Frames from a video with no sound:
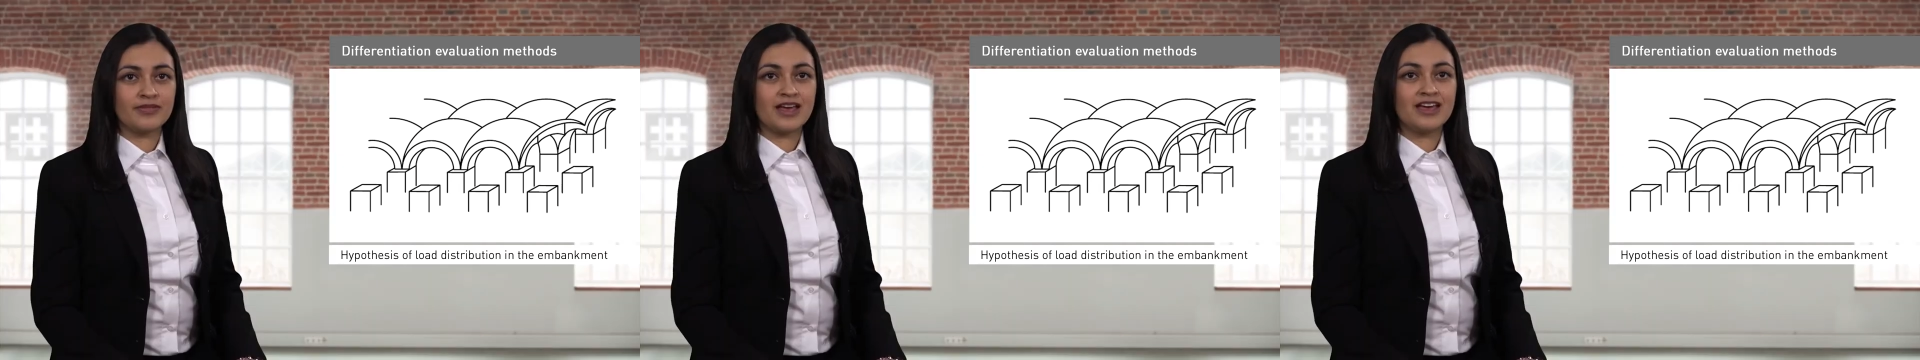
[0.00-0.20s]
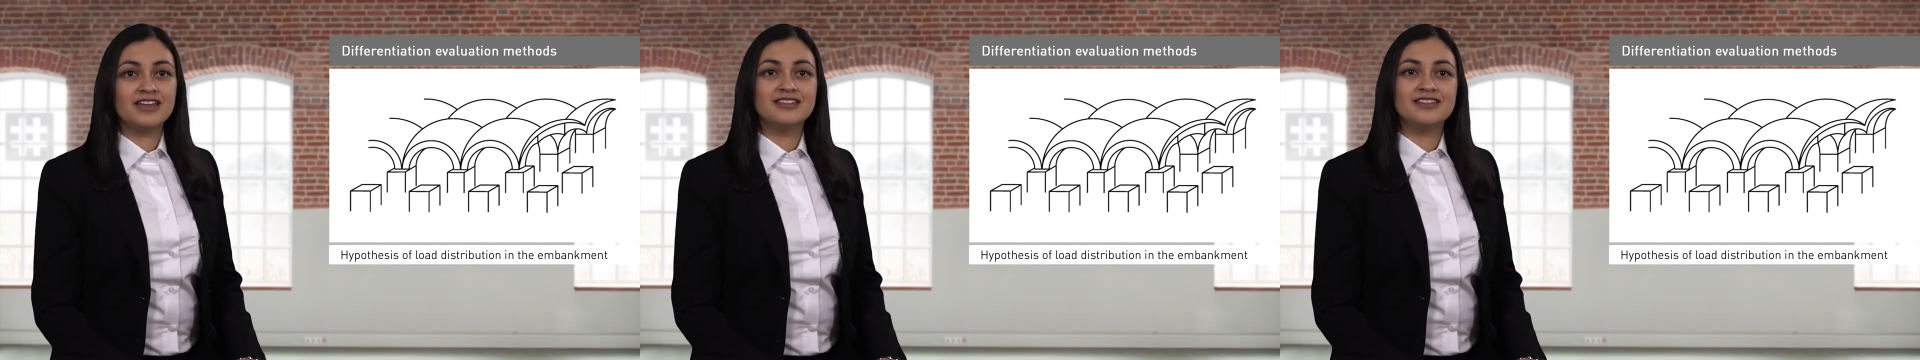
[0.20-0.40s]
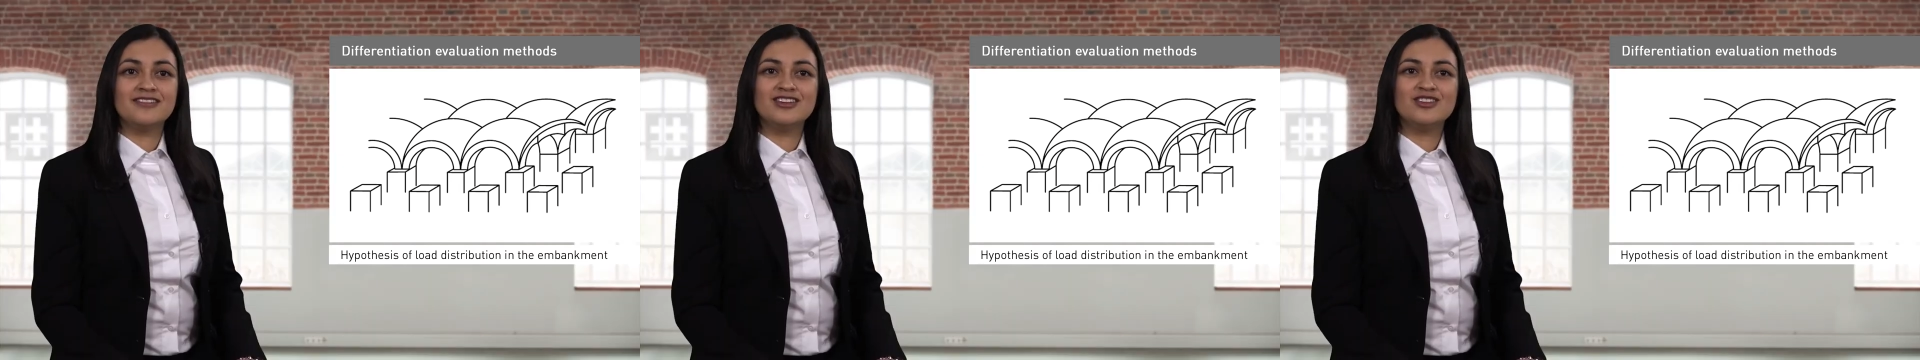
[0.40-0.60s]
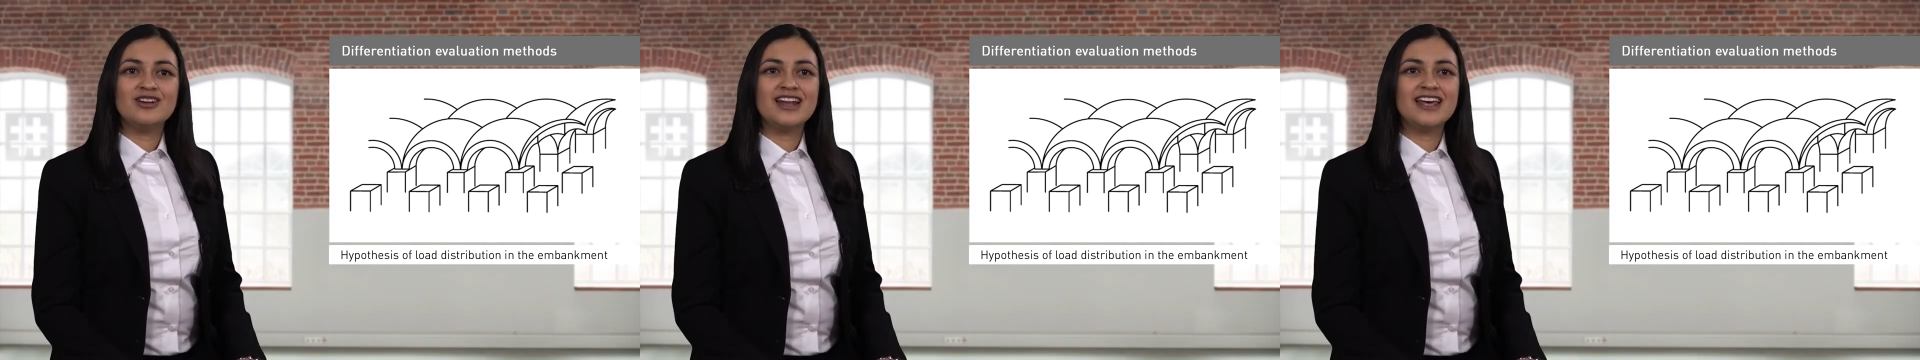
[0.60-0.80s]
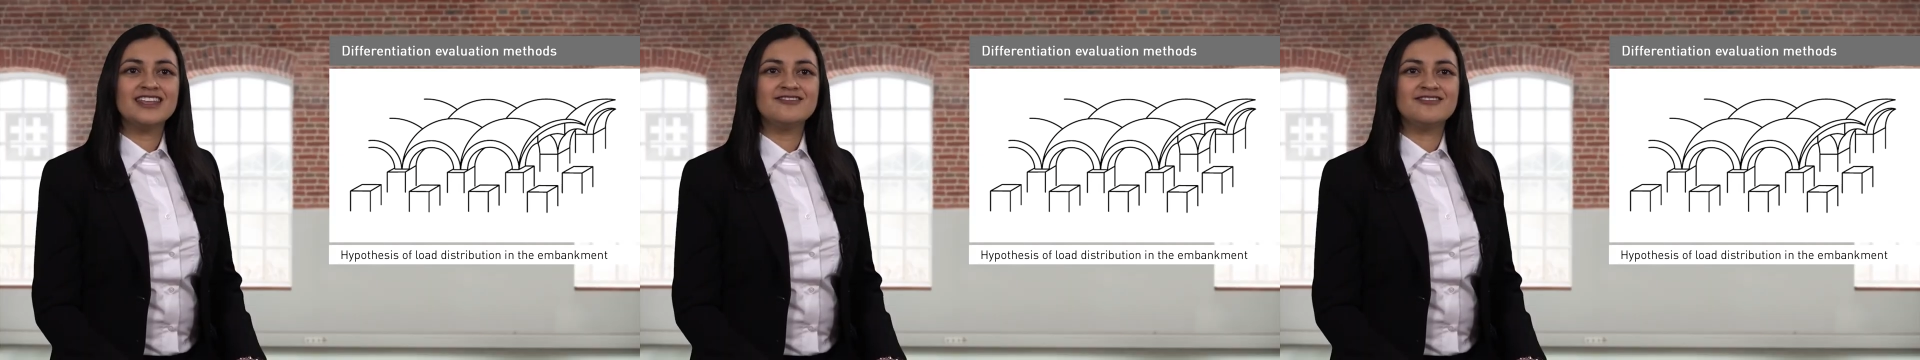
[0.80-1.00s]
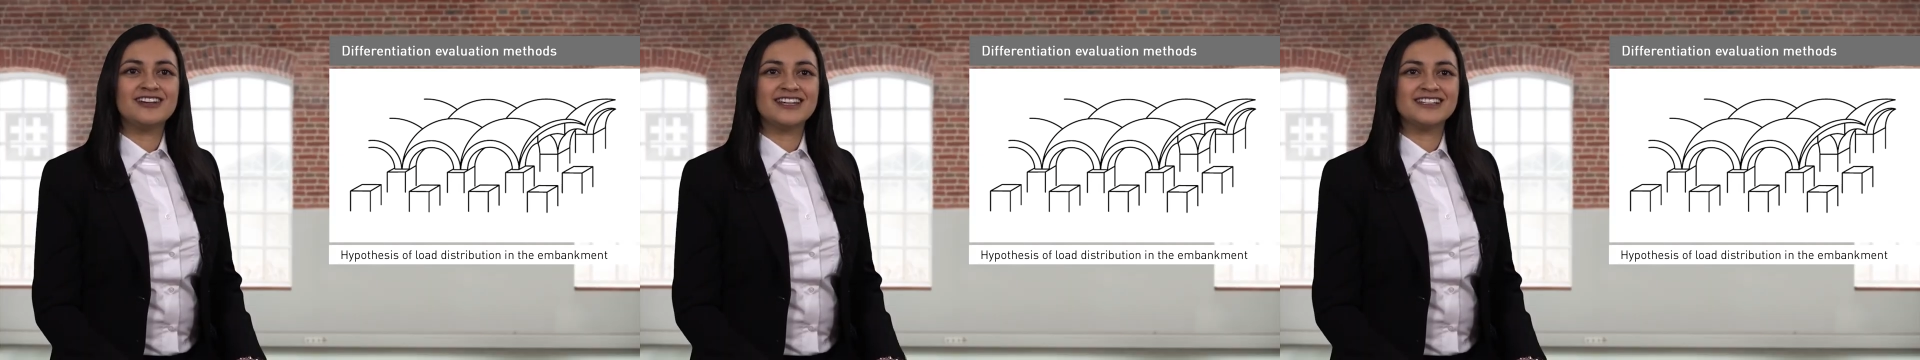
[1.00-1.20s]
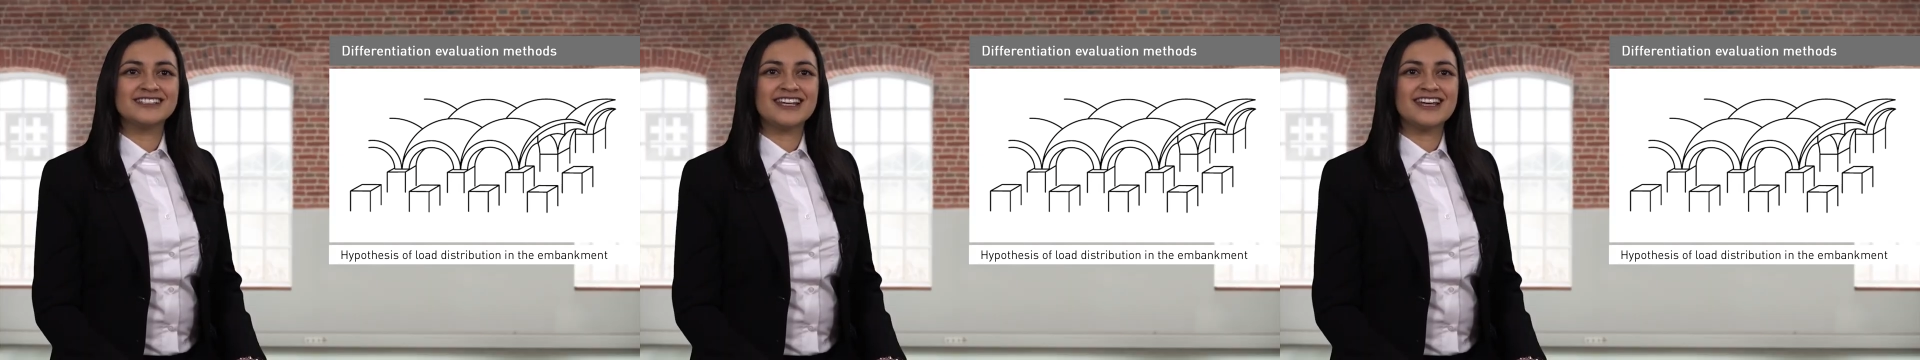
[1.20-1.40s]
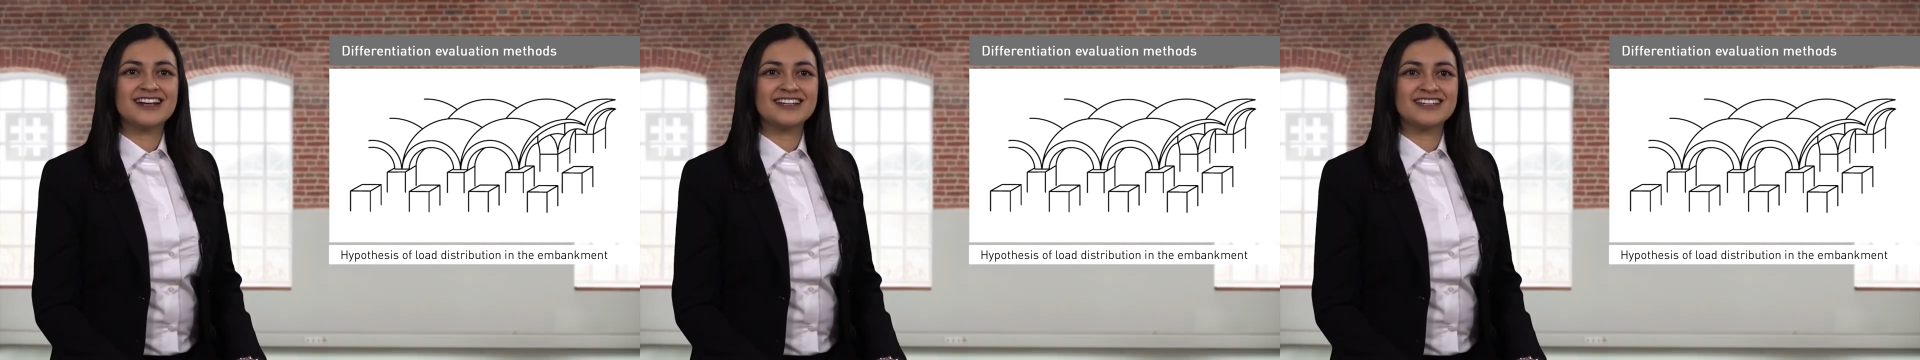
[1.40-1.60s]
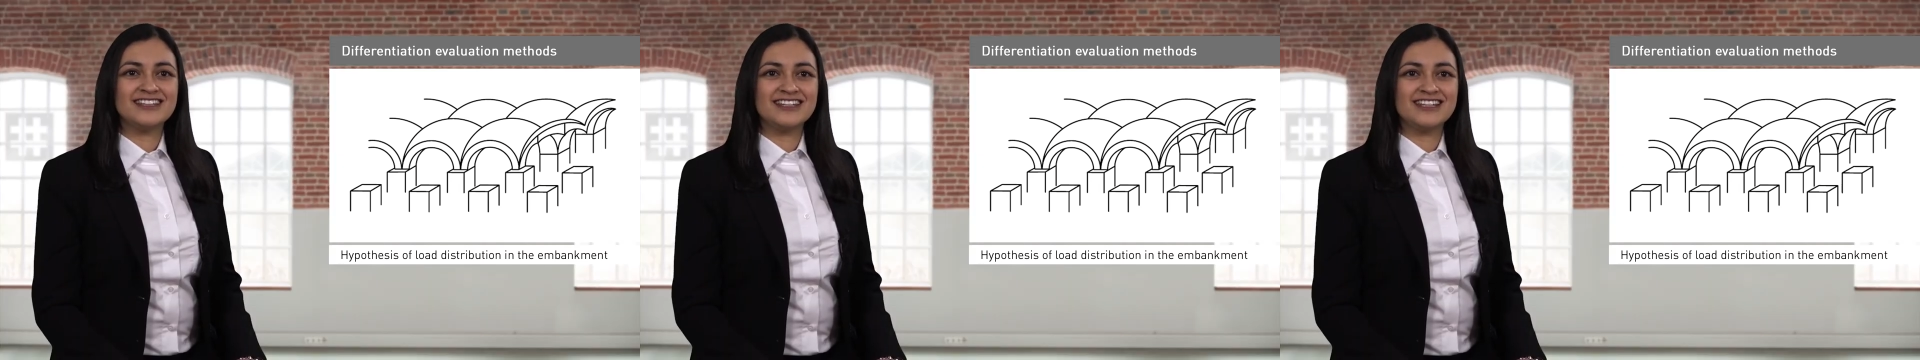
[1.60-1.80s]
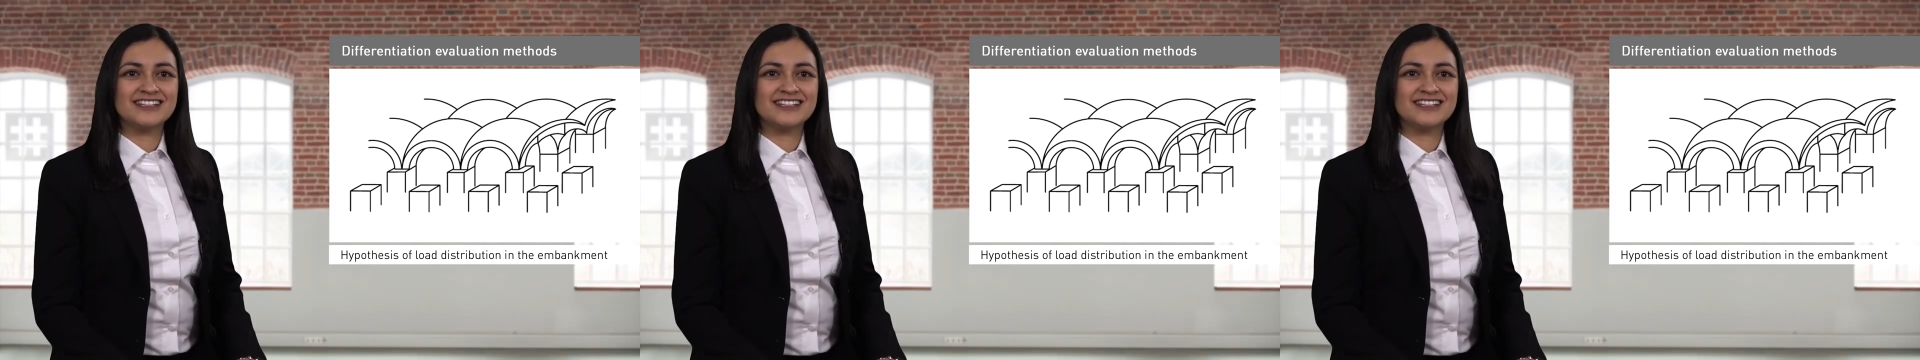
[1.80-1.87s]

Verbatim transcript: as a result of the difference of